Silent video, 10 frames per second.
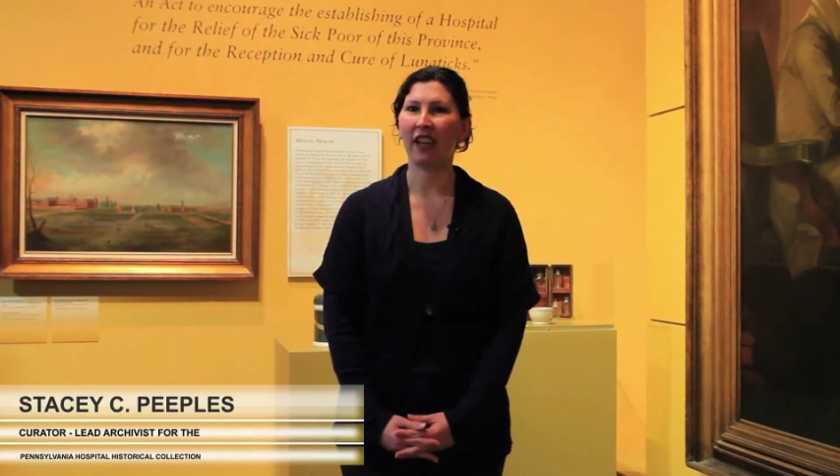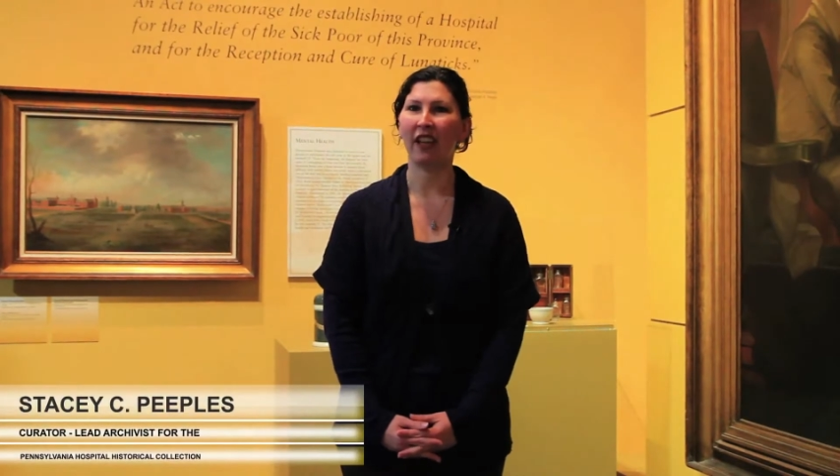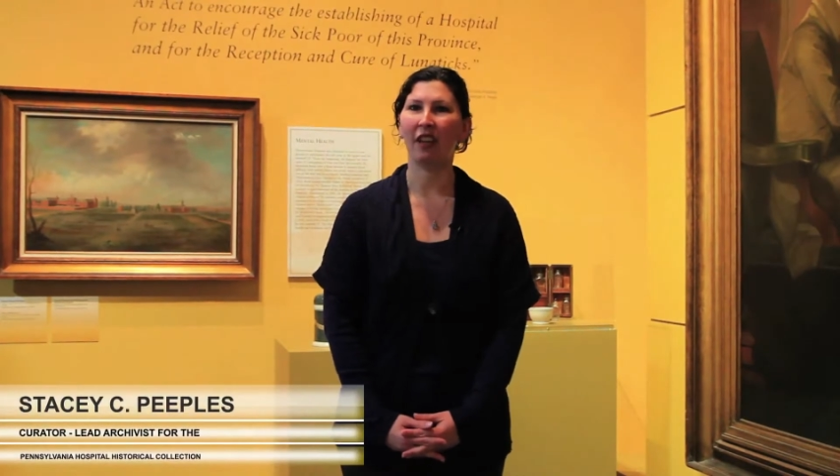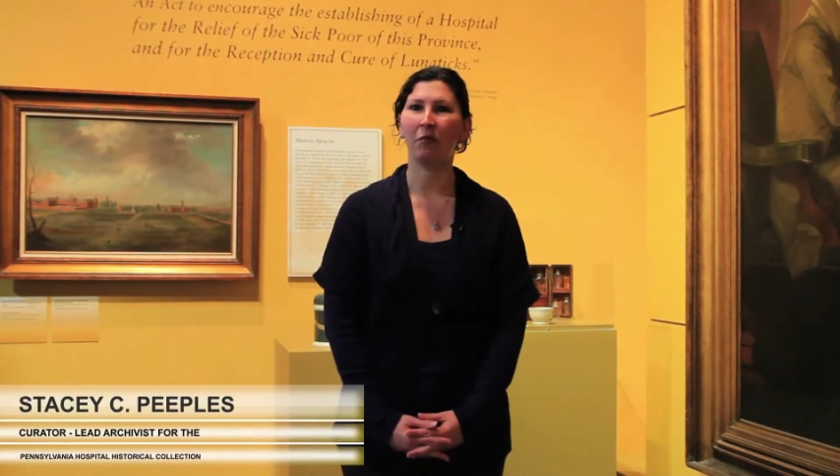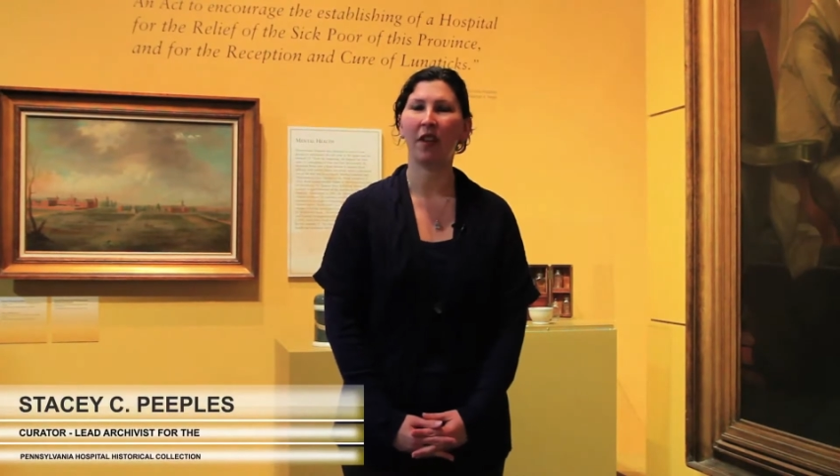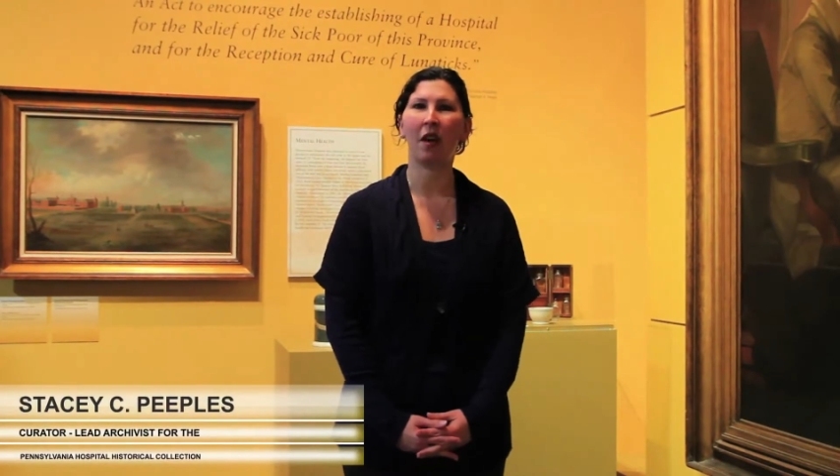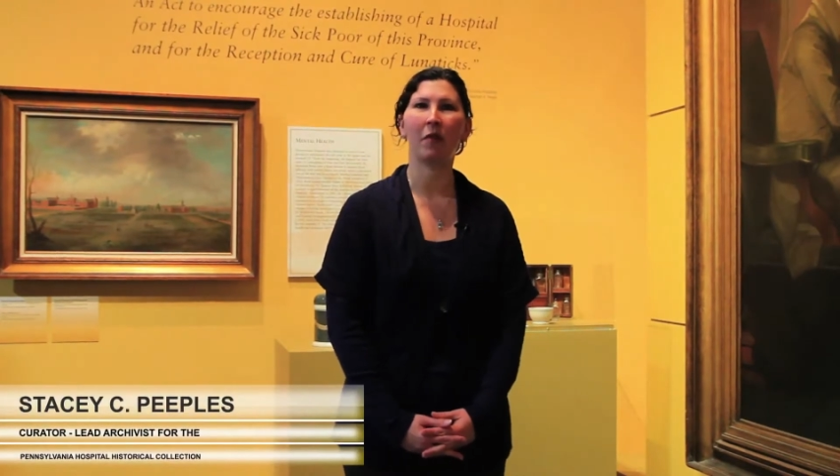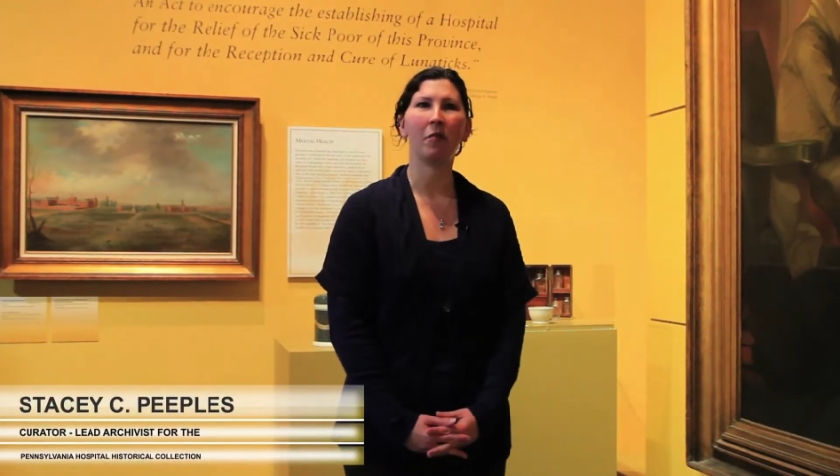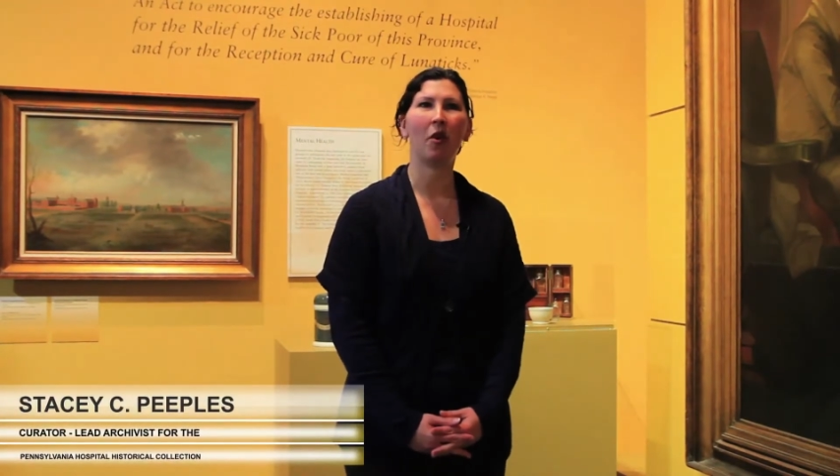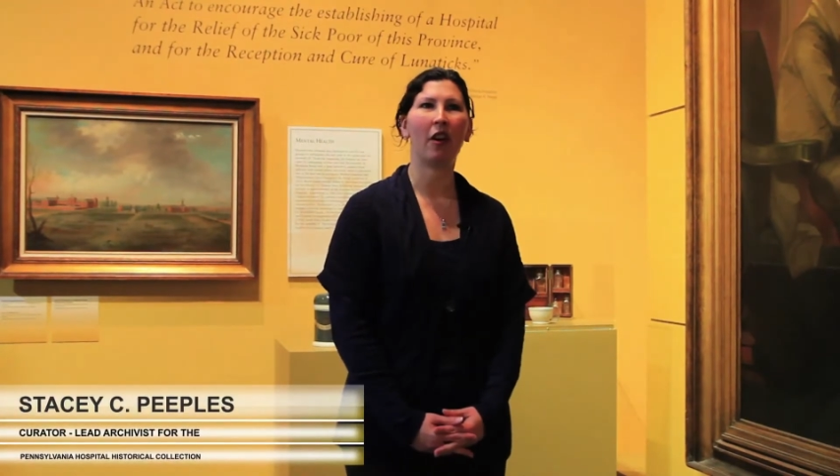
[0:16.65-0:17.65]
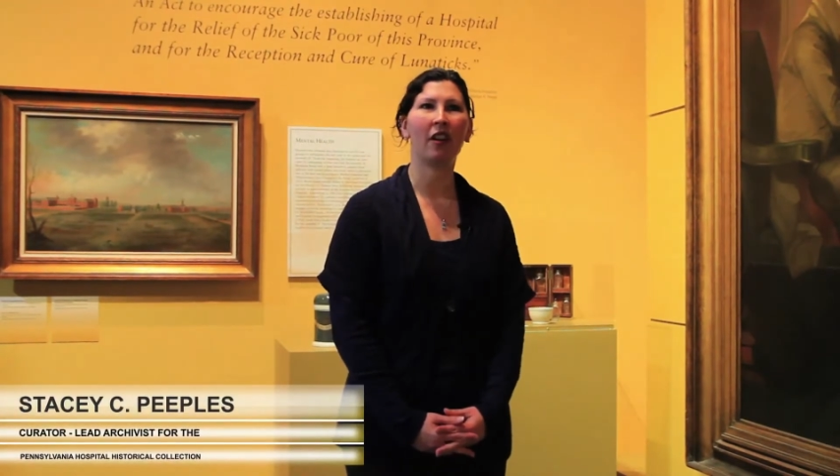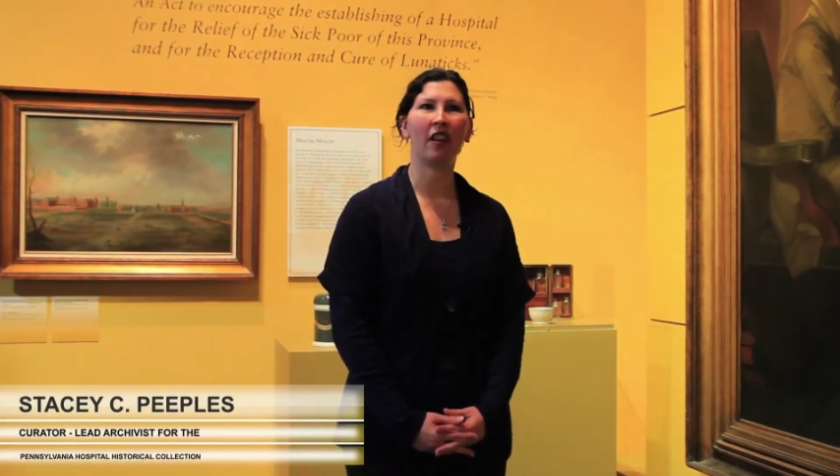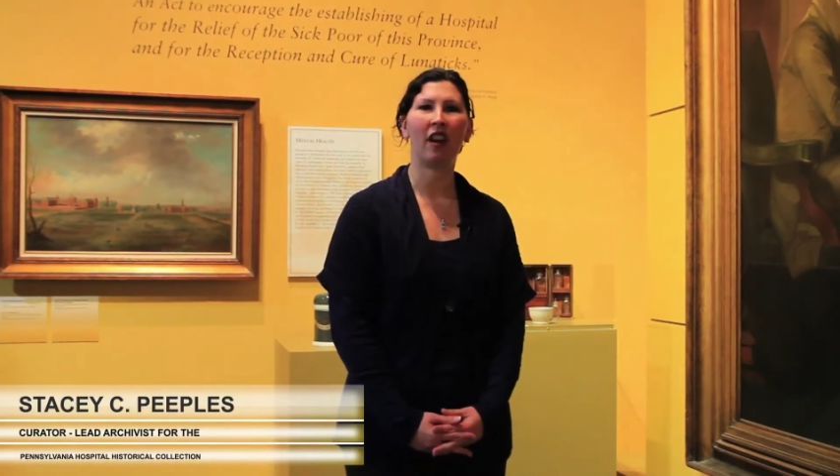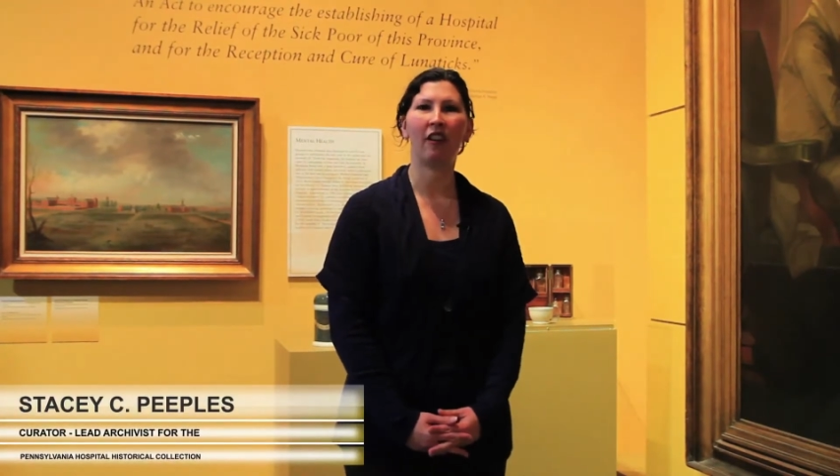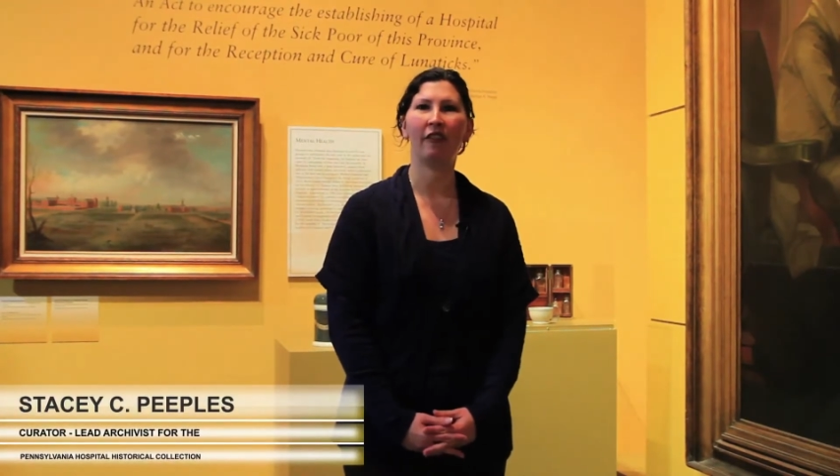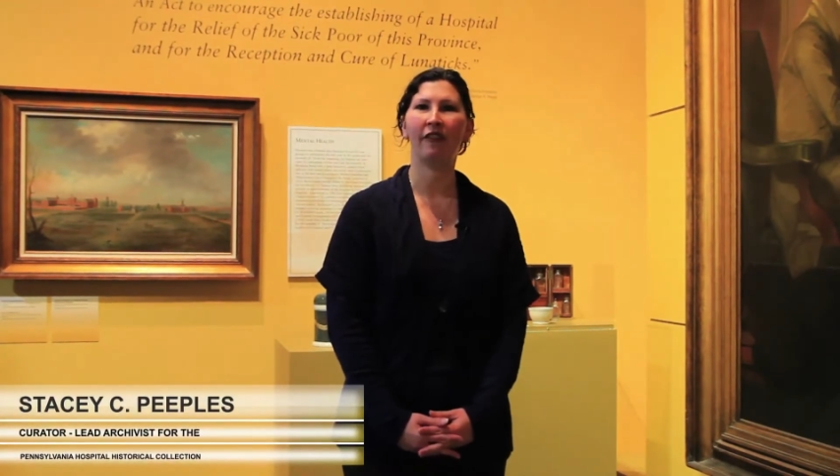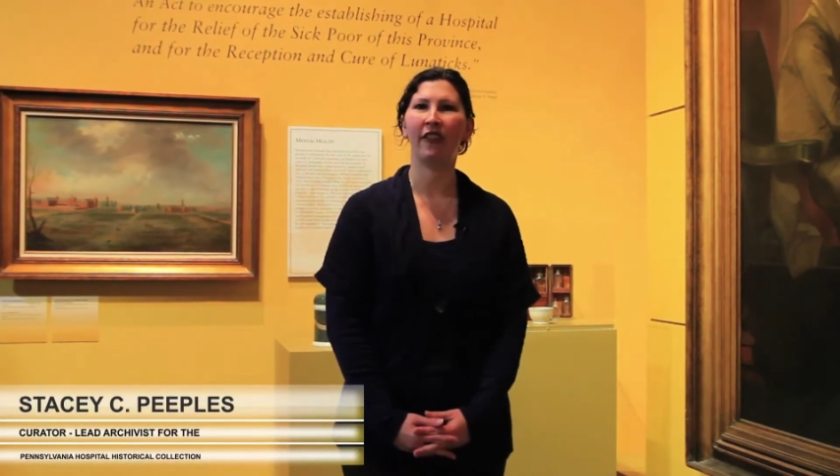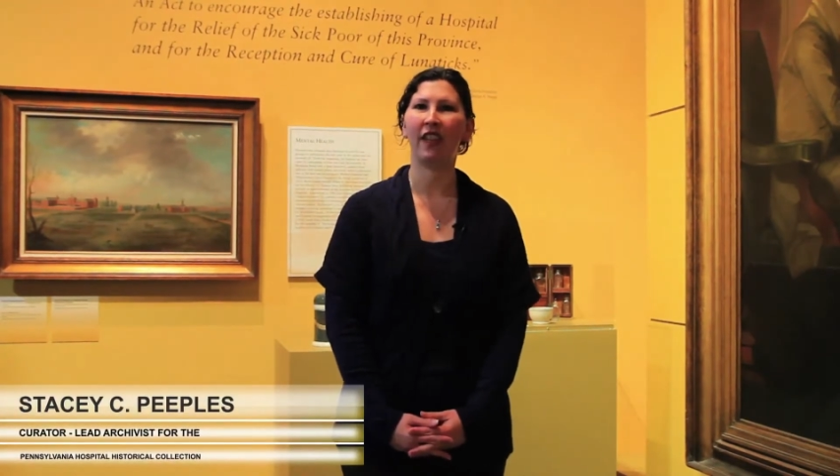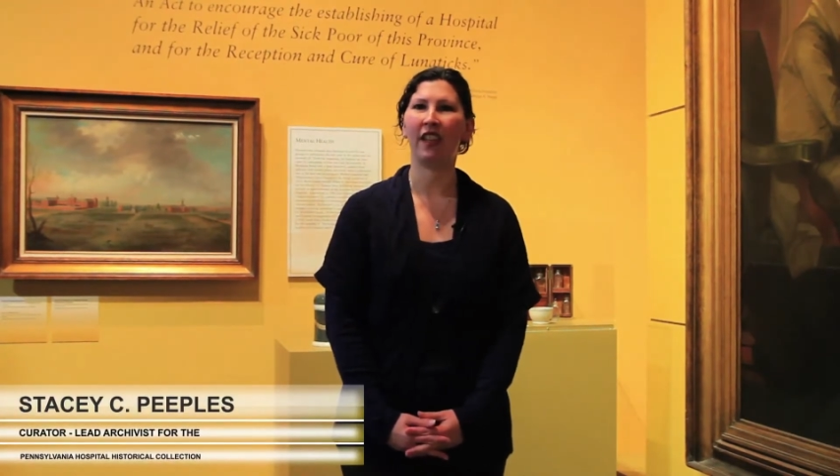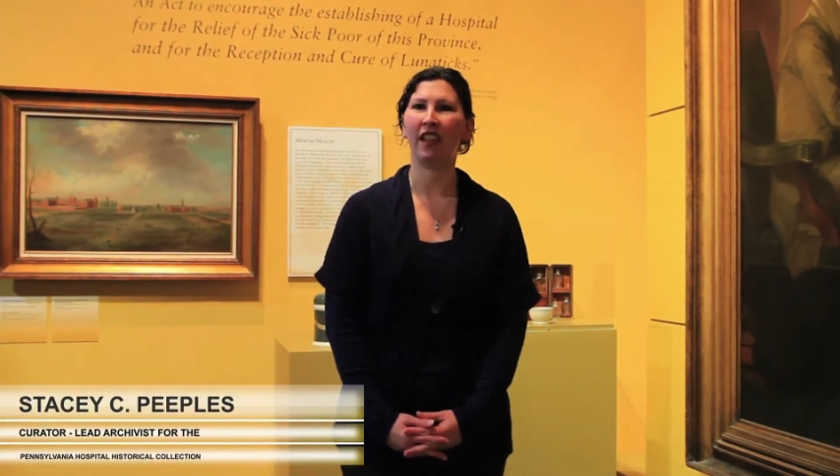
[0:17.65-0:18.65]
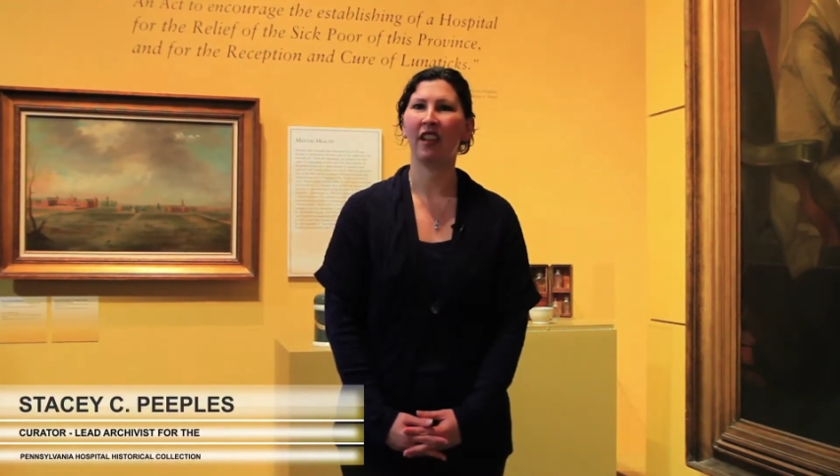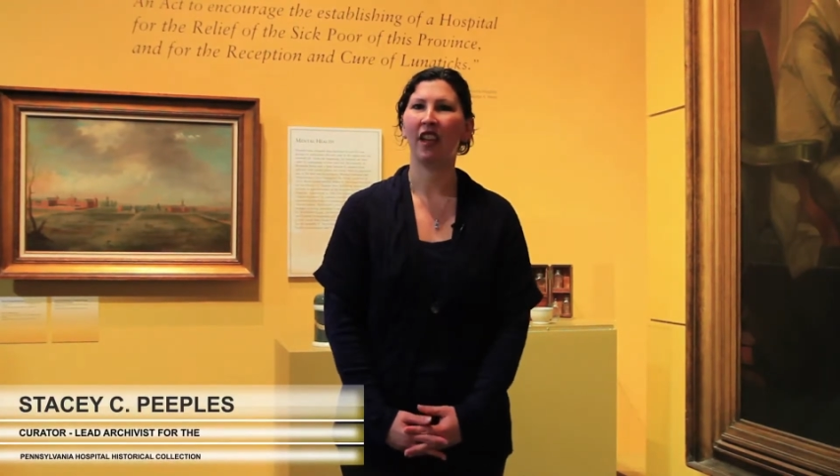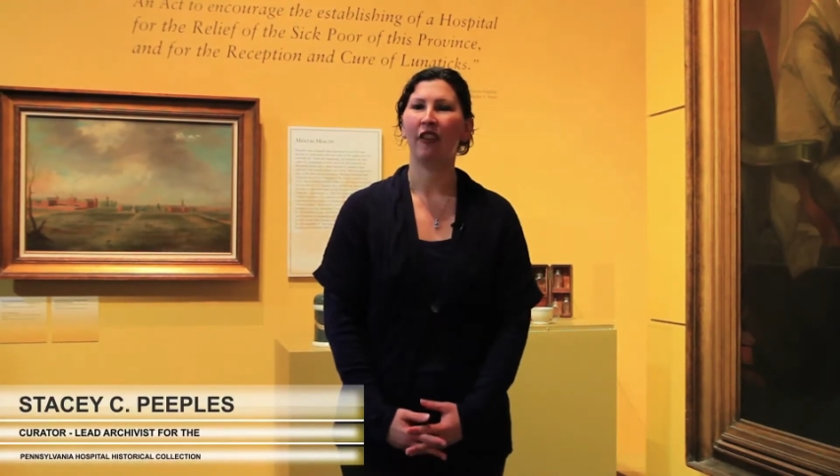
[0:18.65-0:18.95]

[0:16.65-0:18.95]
in becoming part of the